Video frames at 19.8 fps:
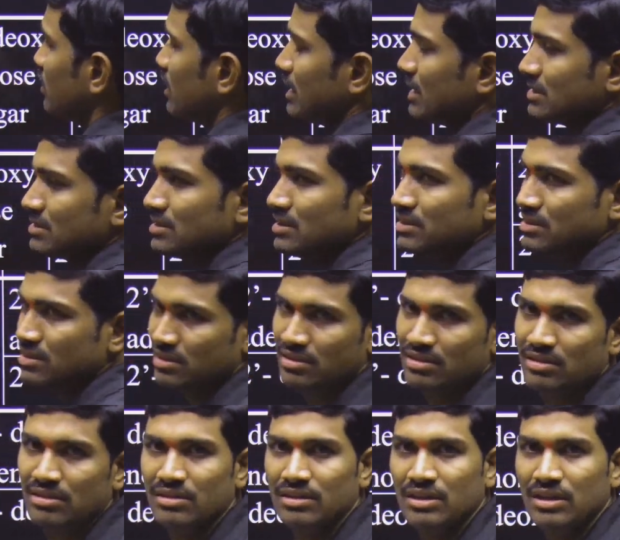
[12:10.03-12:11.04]
attach this.
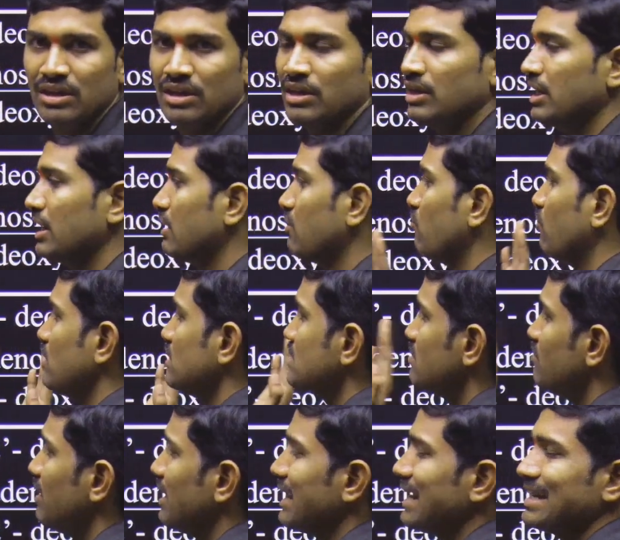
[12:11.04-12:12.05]
And once
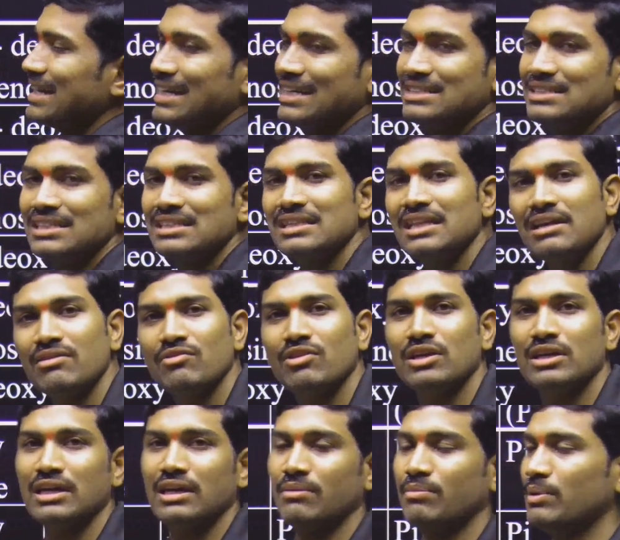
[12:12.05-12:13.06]
we are attaching, then what
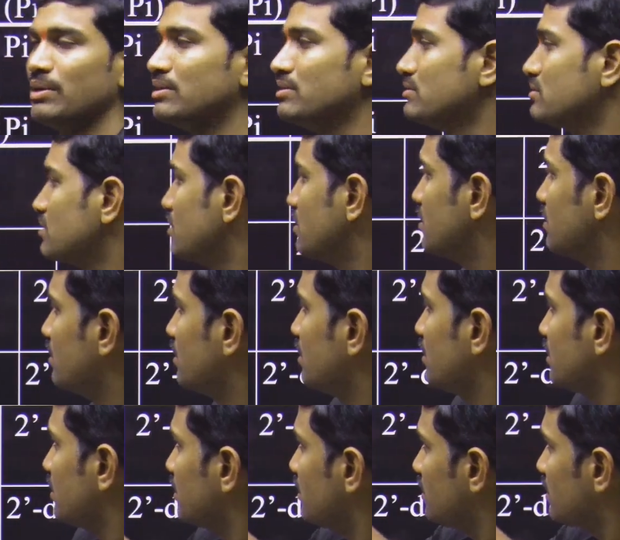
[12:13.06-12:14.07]
happens?
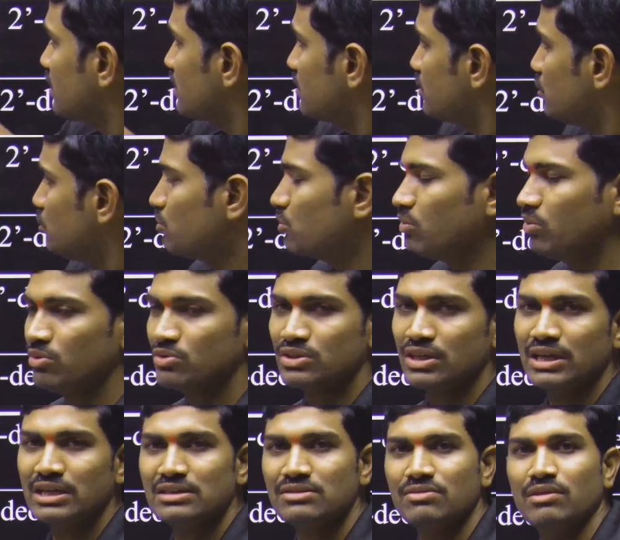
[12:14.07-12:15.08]
Here the
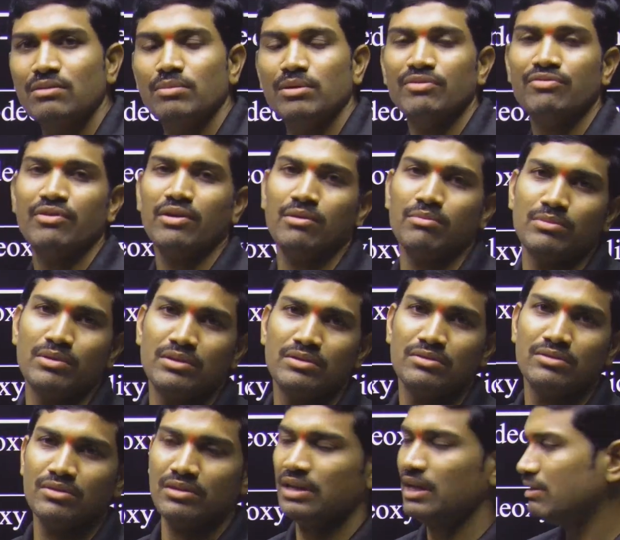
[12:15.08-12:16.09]
nucleosides will be formed.
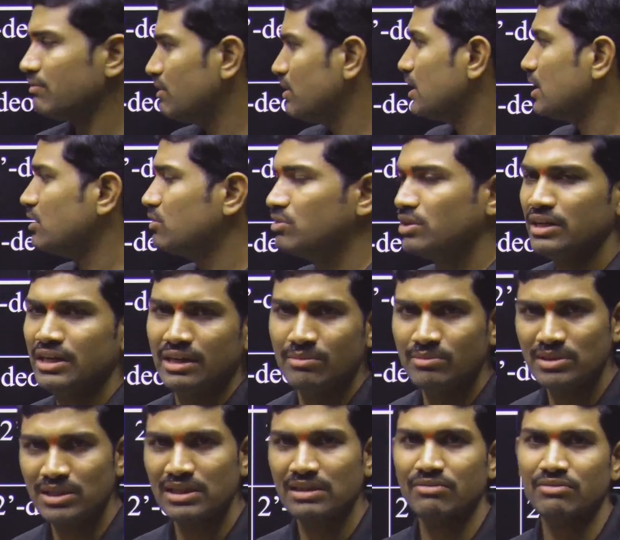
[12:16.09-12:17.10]
Okay, I will tell you the
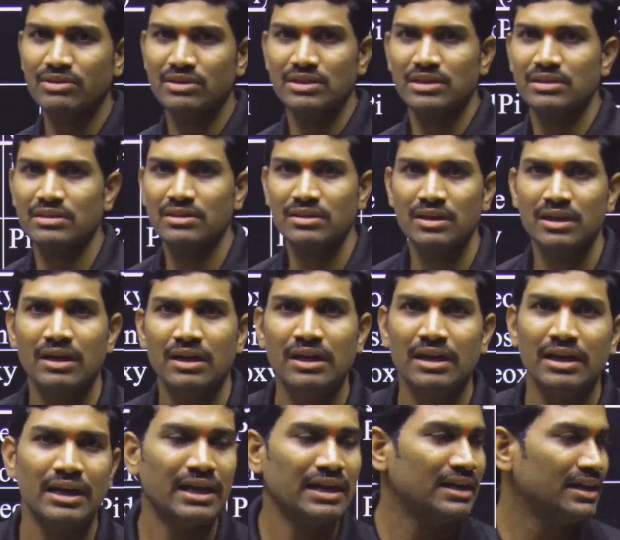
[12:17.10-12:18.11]
names and everything.
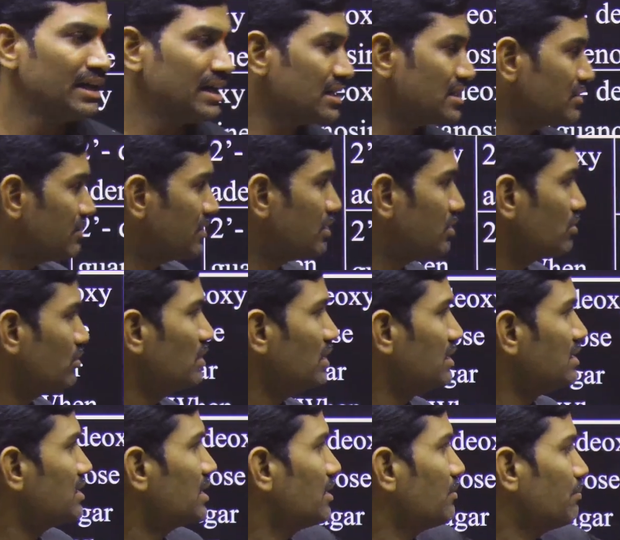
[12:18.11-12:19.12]
And next one to
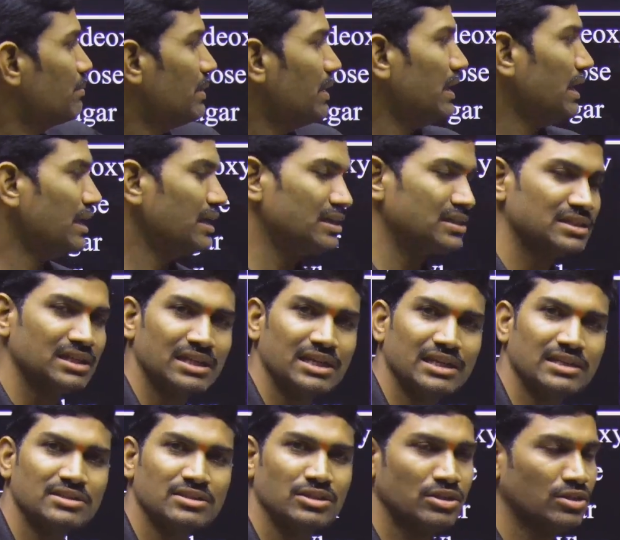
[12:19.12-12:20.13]
this, PA is
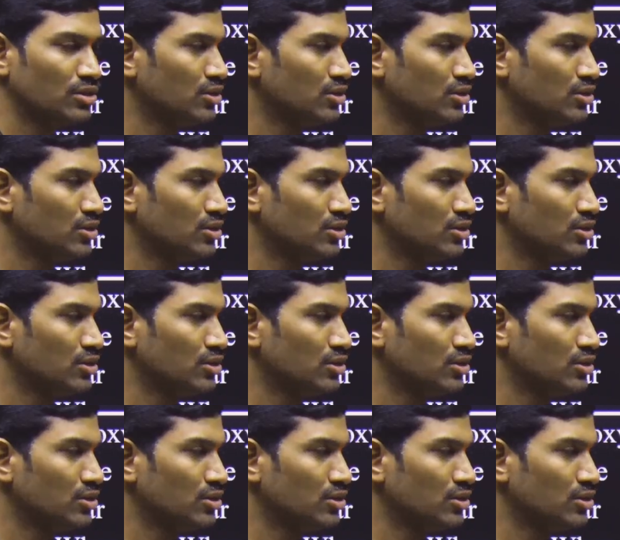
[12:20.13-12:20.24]
attached,